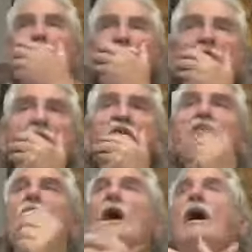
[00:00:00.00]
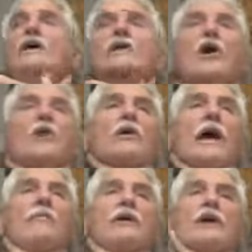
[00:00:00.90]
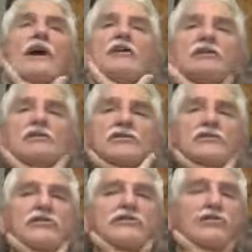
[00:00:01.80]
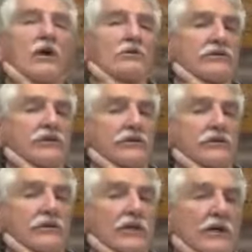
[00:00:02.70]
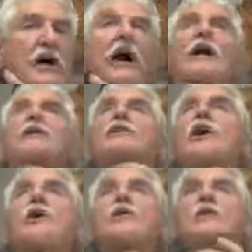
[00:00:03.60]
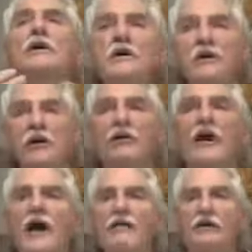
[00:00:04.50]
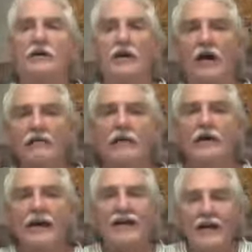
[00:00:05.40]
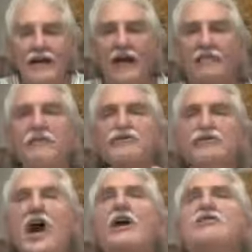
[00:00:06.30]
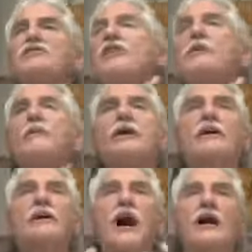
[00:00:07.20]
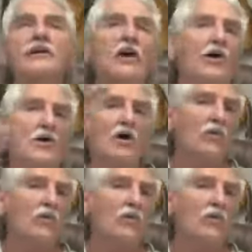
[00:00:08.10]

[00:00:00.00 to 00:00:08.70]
You could do hot and cold applications to the throat, too hot and cold, you know, kind of kind of like a, a massage therapy here, hot and cold.